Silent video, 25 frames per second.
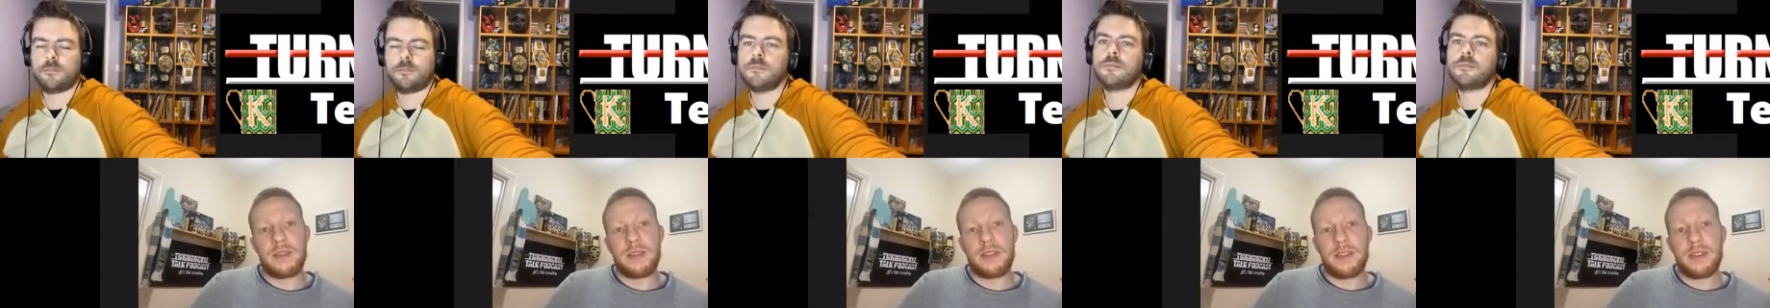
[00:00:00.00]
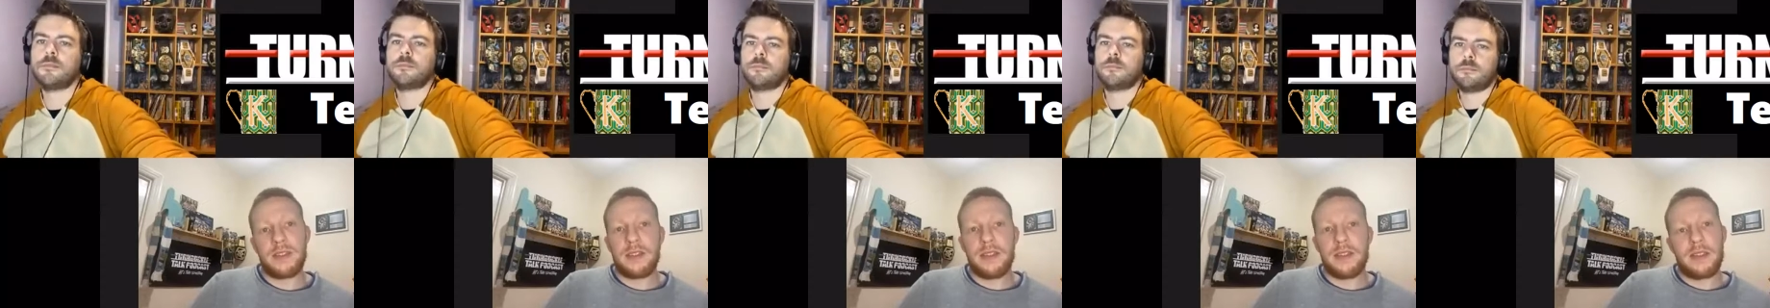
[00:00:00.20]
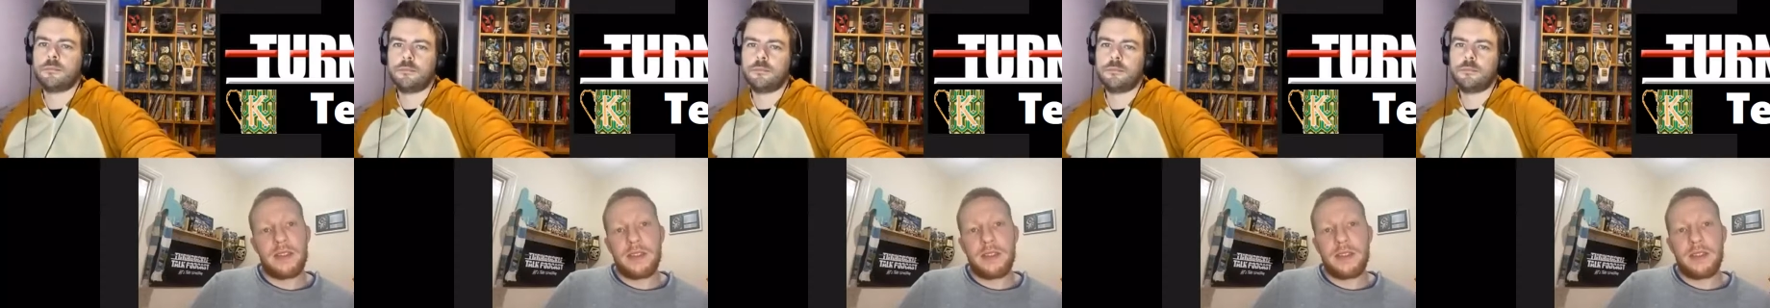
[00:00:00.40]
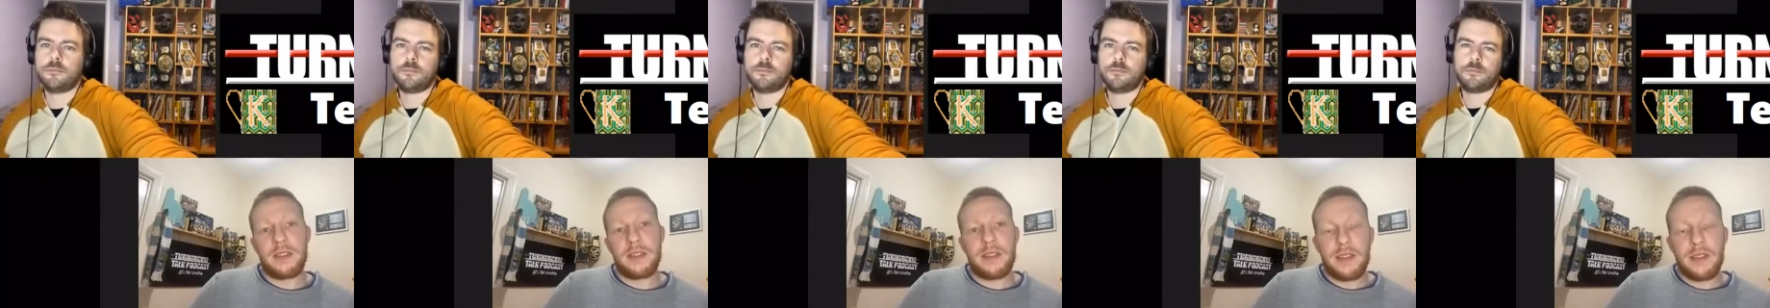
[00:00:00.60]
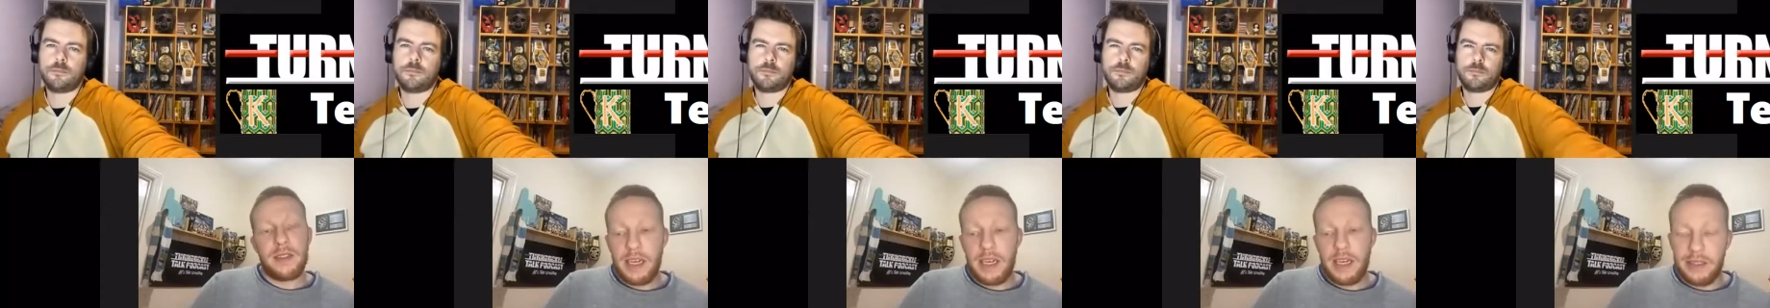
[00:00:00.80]
Speaker 1: Hmm.
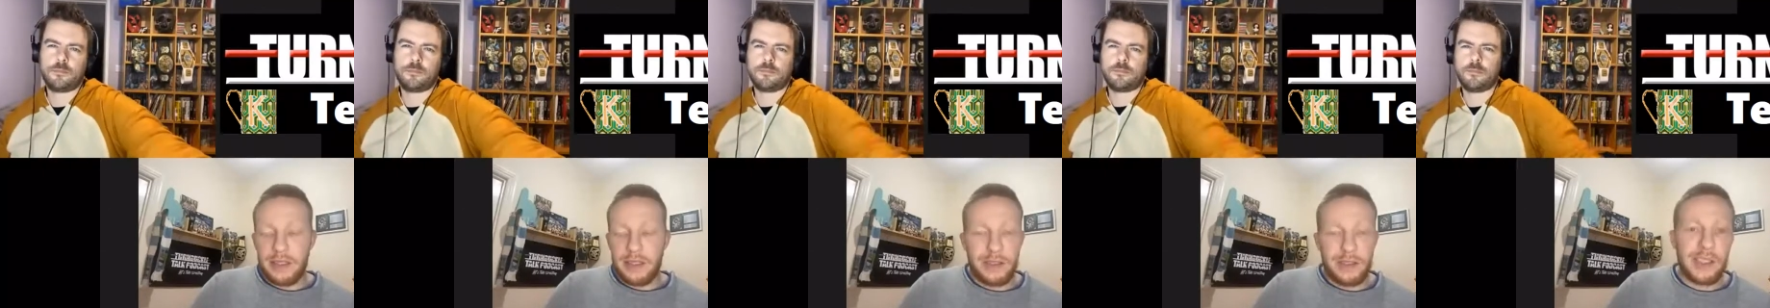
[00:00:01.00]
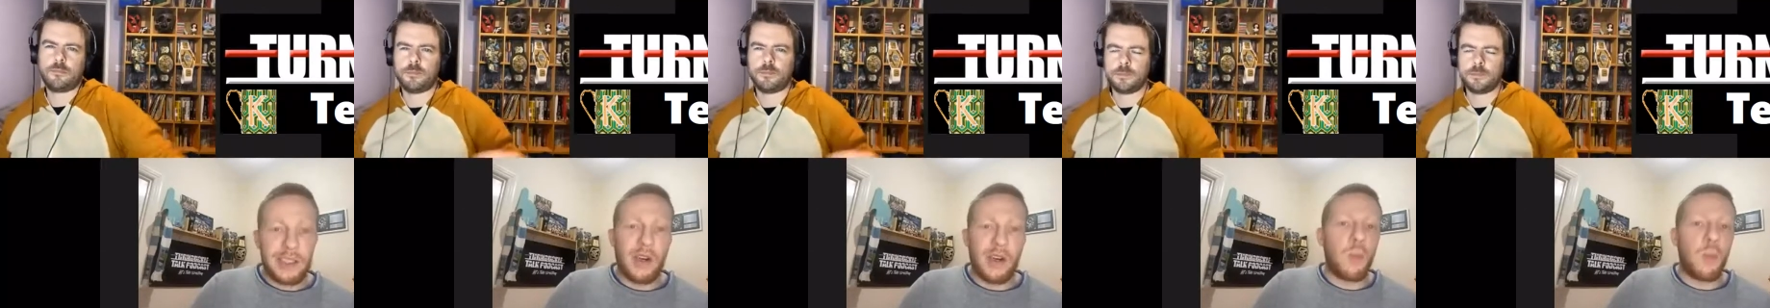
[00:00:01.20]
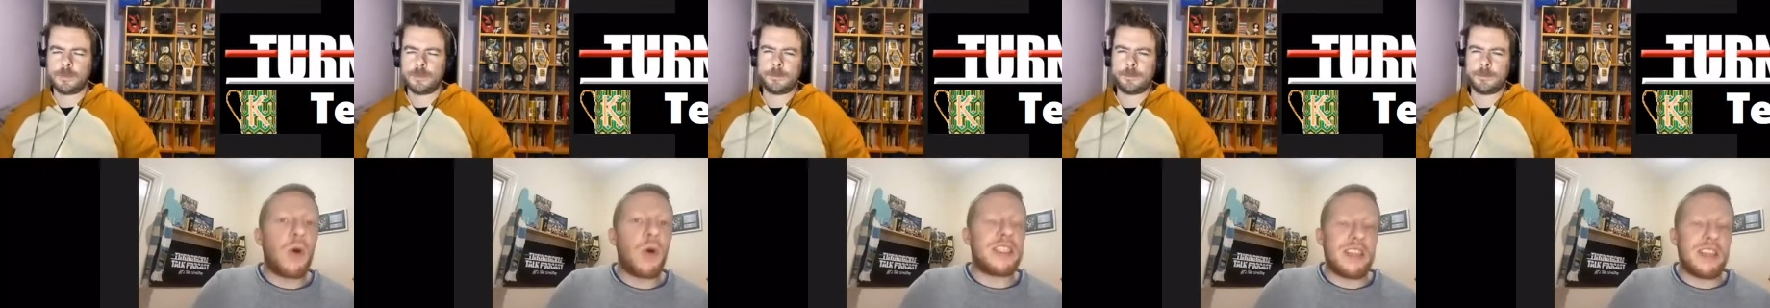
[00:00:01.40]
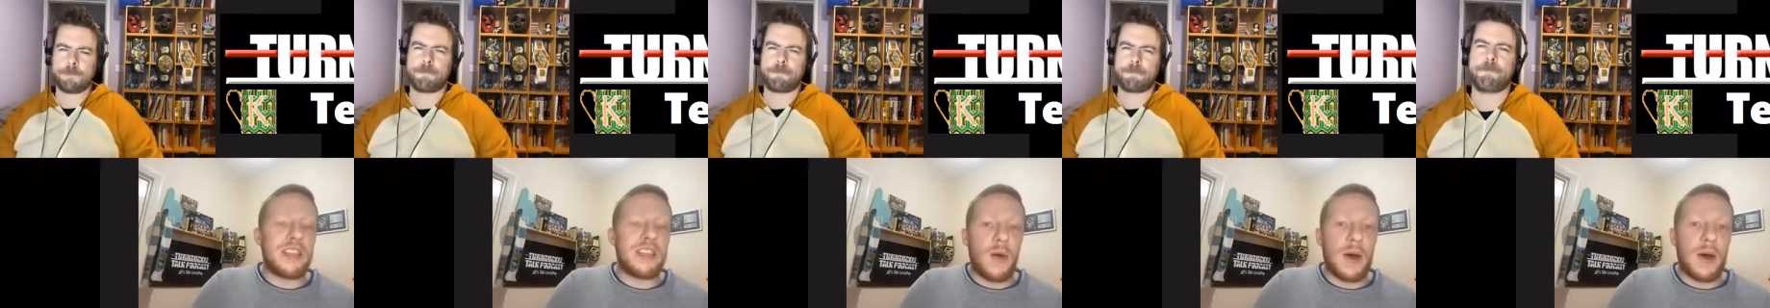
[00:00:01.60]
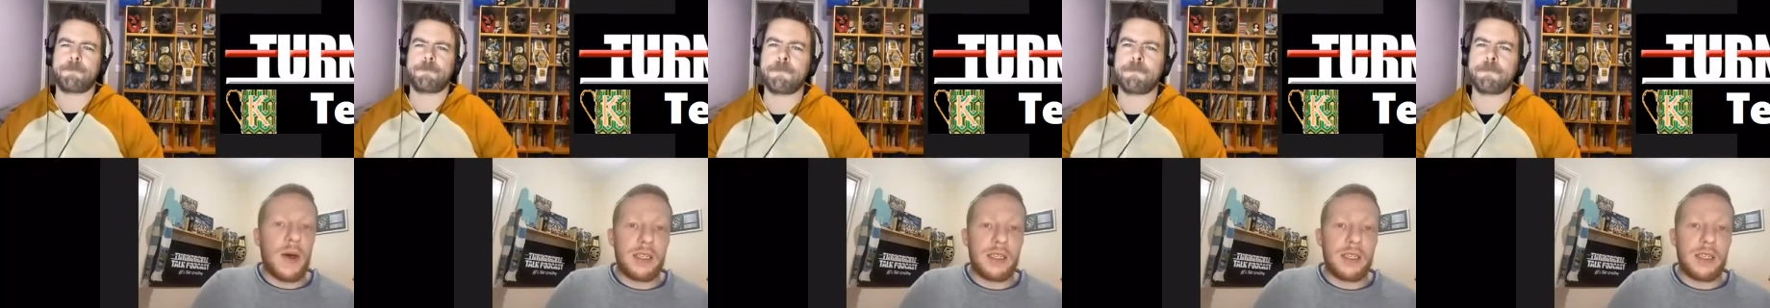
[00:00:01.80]
And you know words like
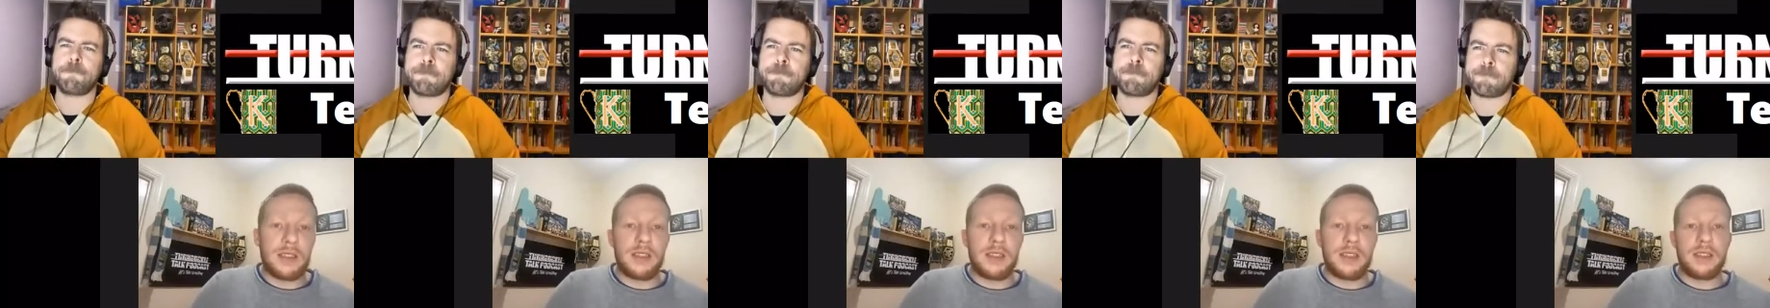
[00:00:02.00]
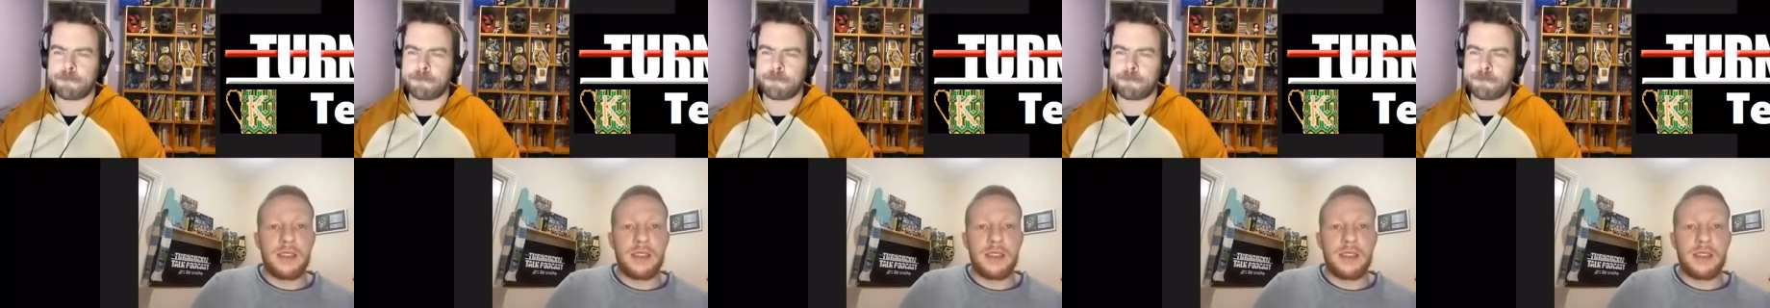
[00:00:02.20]
that